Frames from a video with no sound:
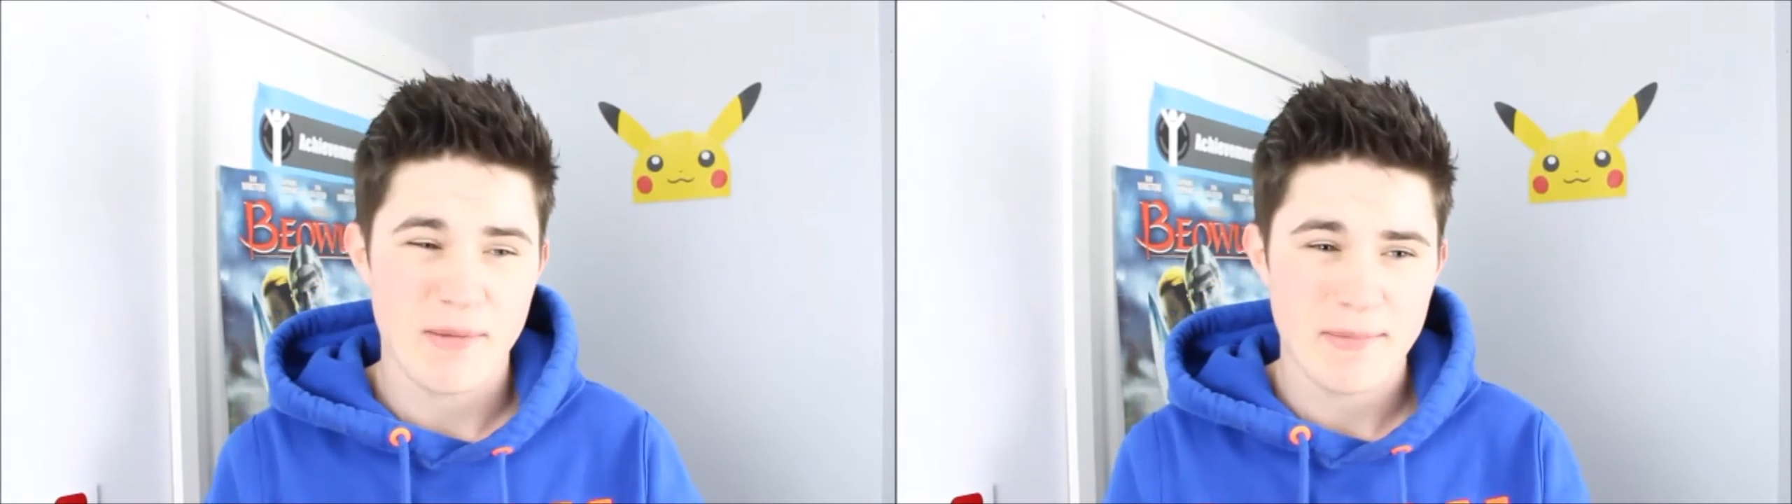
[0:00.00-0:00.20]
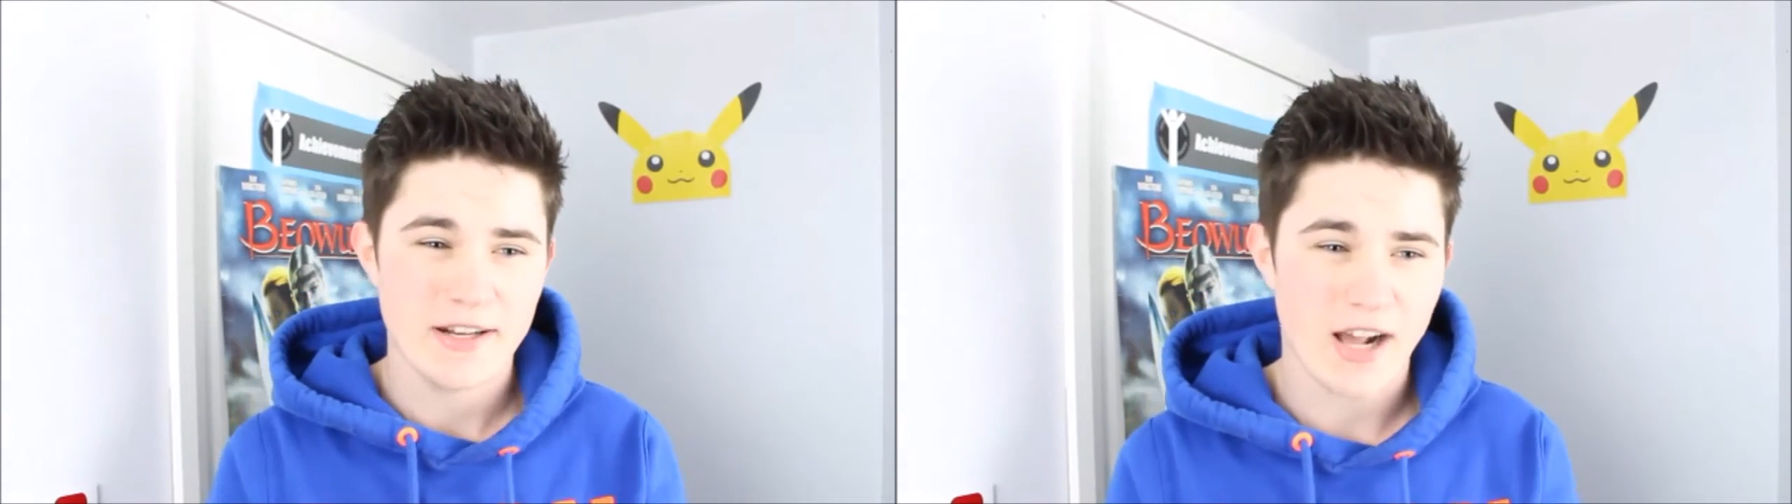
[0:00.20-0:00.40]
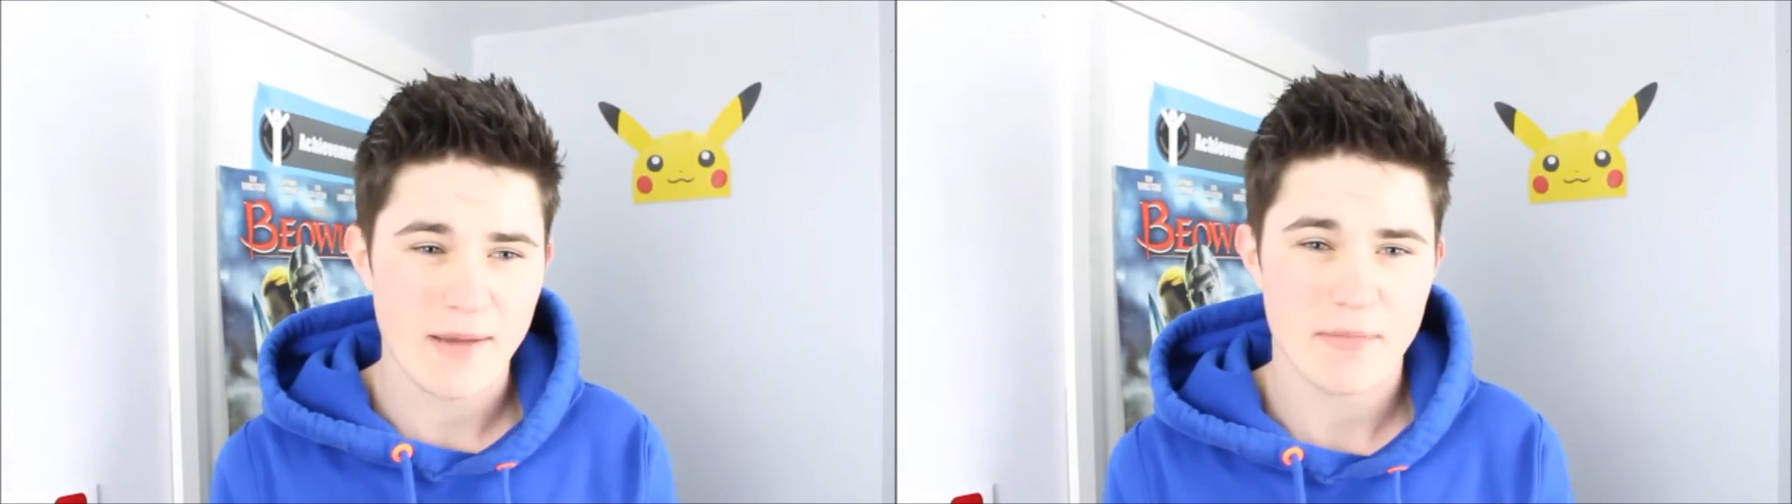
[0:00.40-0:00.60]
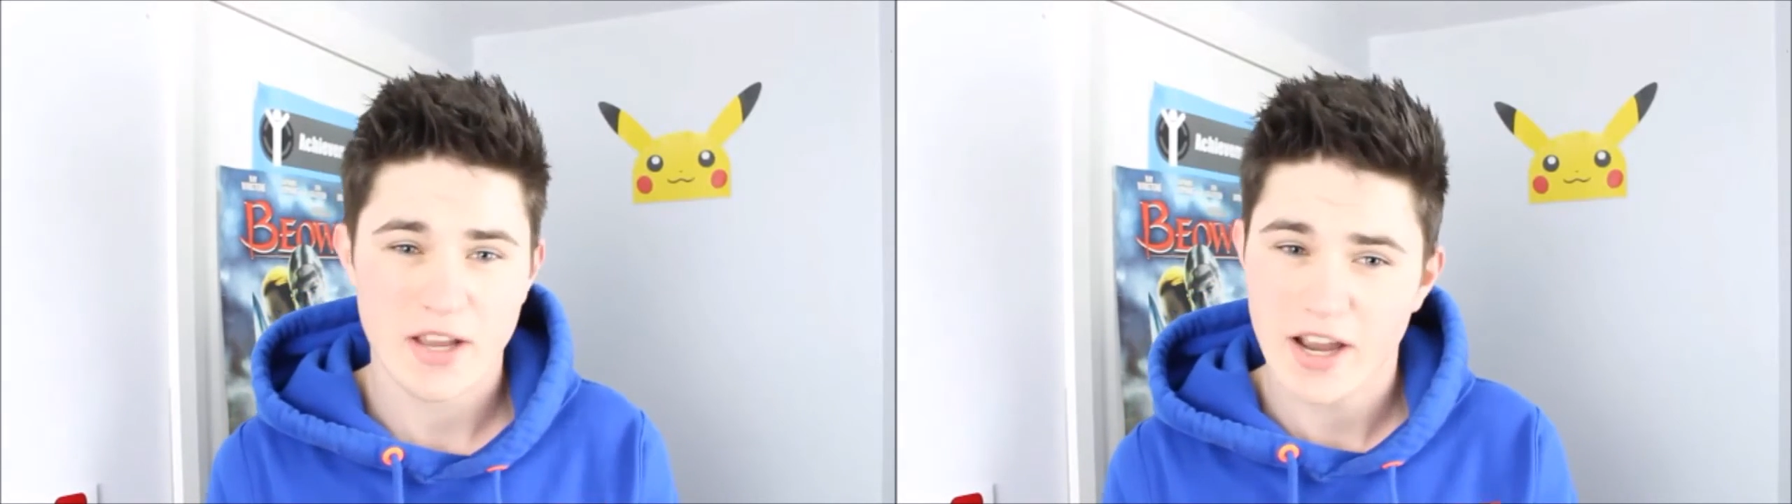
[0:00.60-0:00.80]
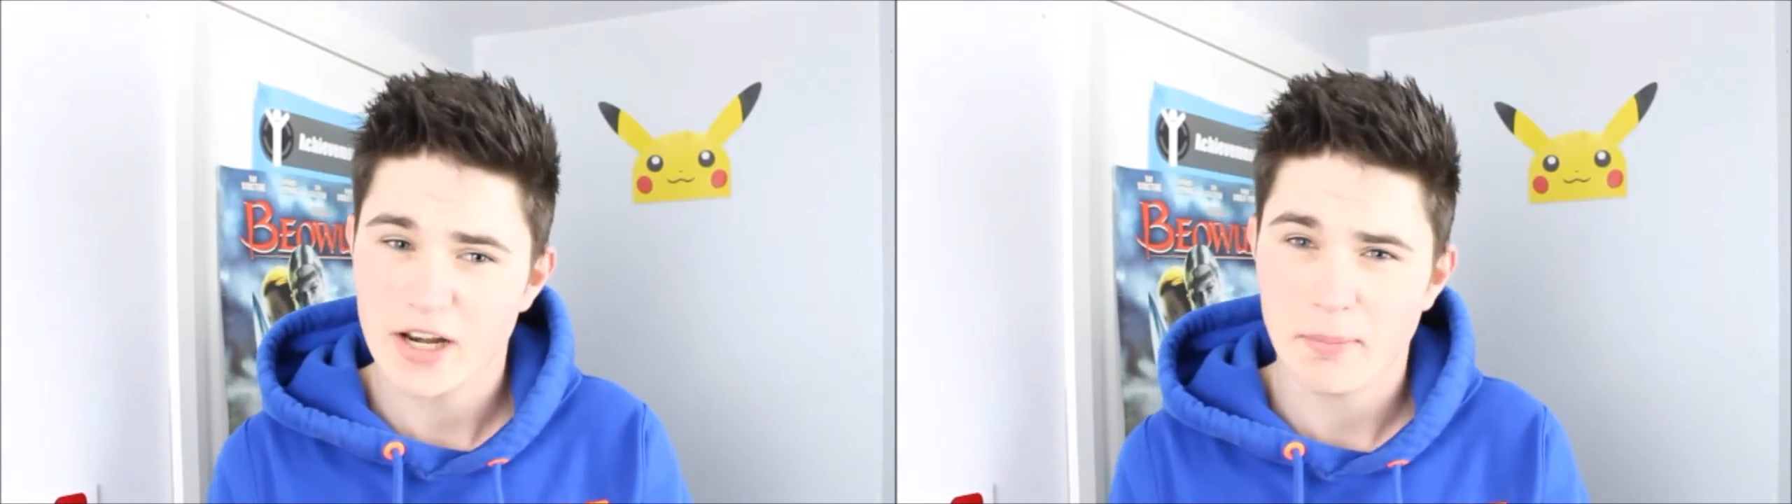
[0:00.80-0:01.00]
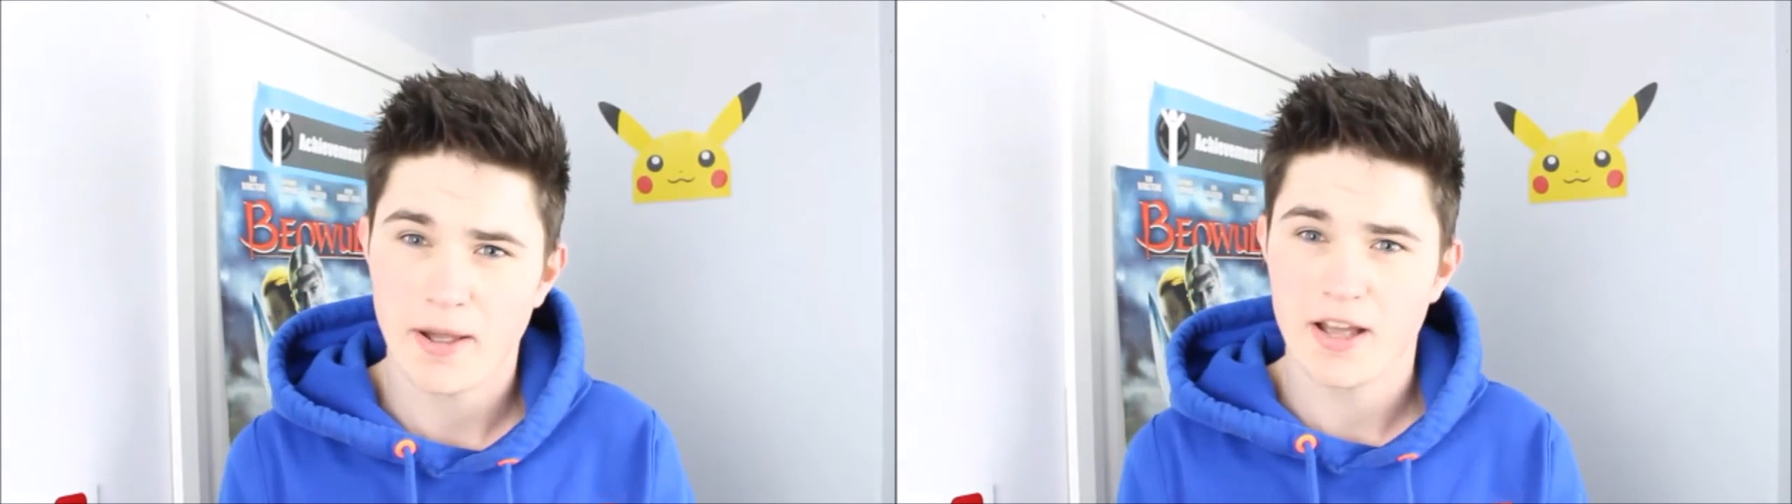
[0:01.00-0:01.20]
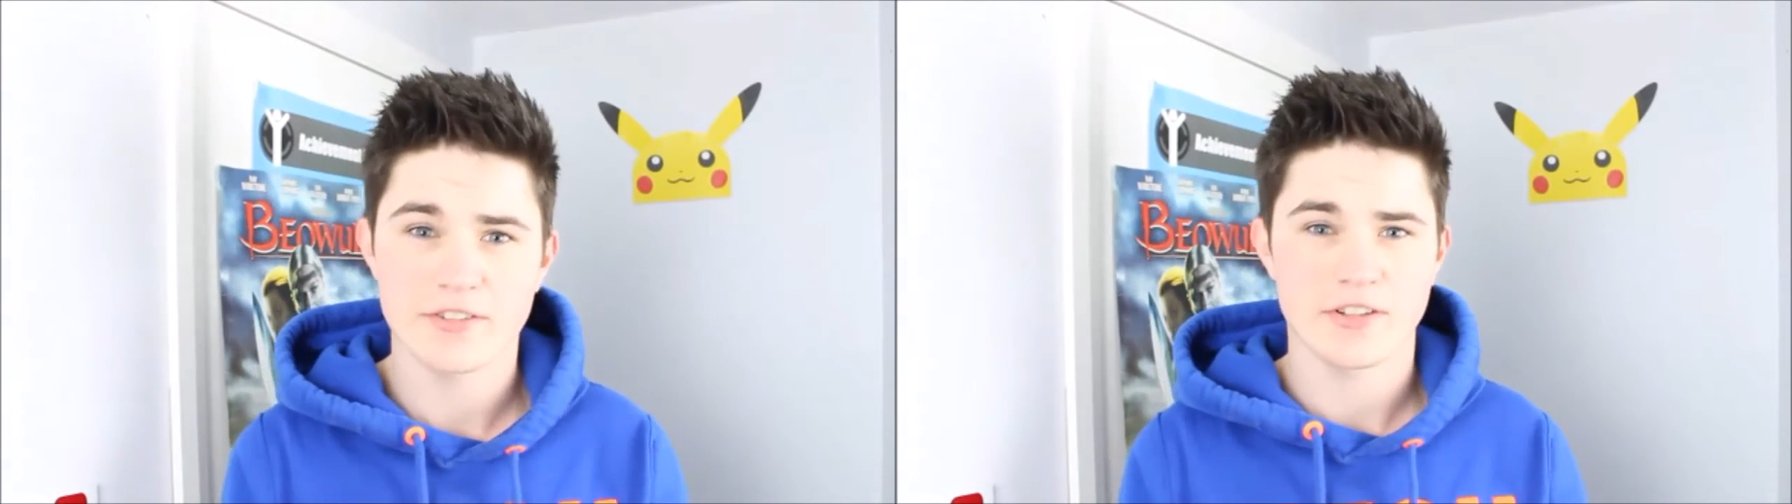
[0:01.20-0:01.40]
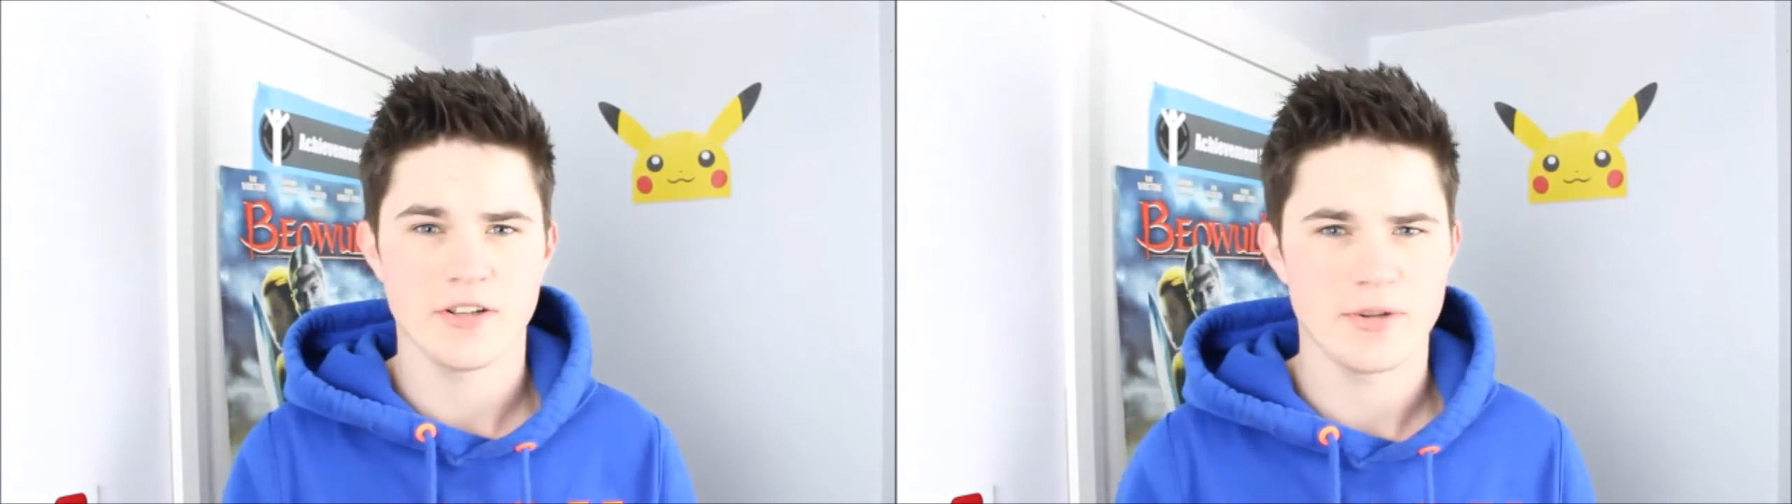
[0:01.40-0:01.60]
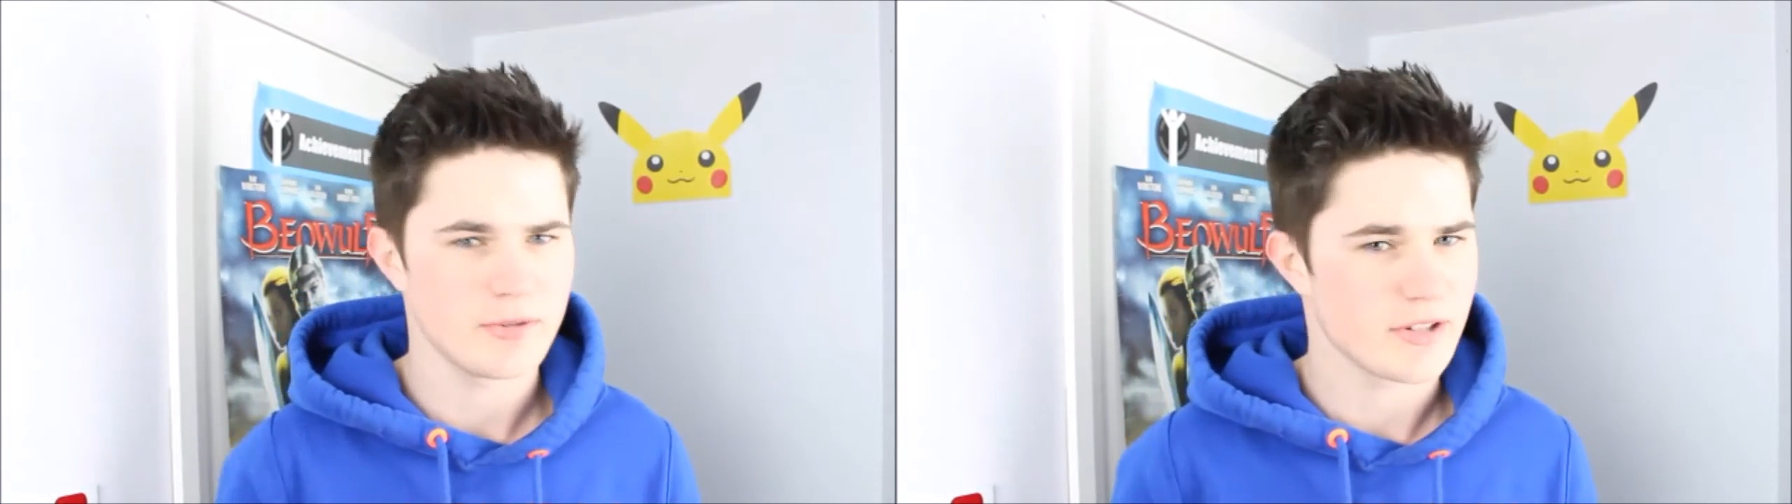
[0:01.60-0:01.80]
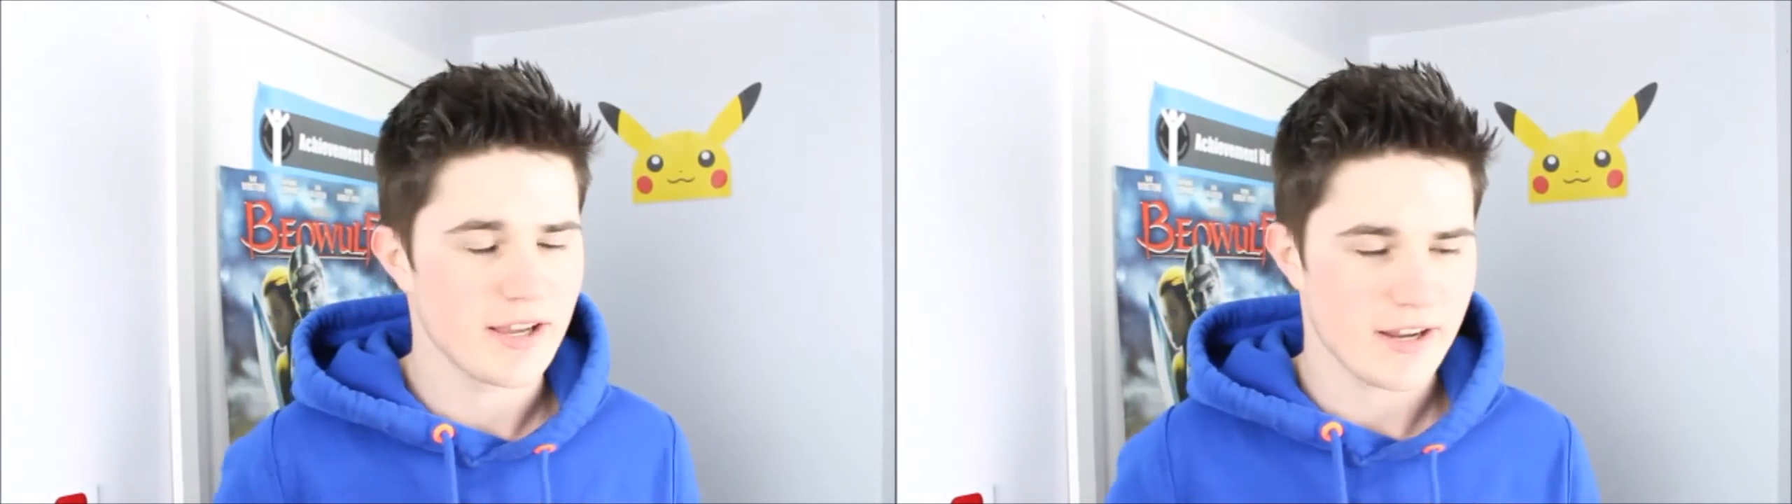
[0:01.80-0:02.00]
I mean, I'm the kind of person
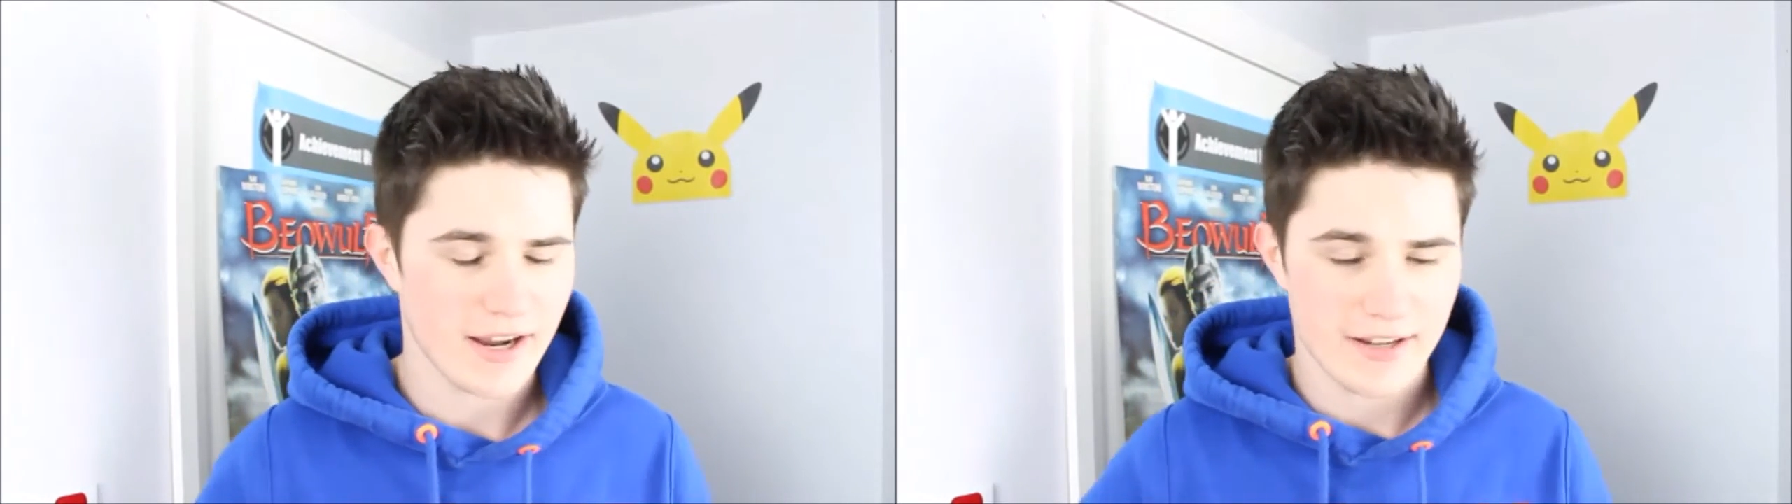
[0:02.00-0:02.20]
who's like,